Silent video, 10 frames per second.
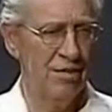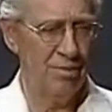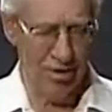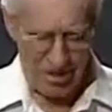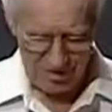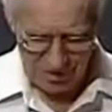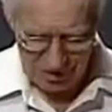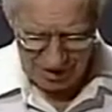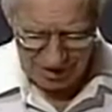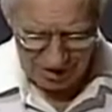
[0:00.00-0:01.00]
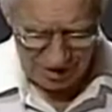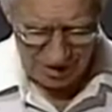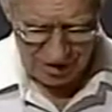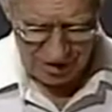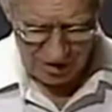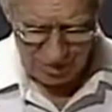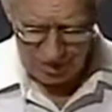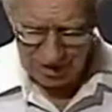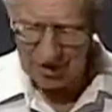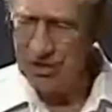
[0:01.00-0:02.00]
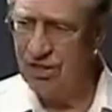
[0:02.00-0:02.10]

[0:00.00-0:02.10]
believers that Jesus was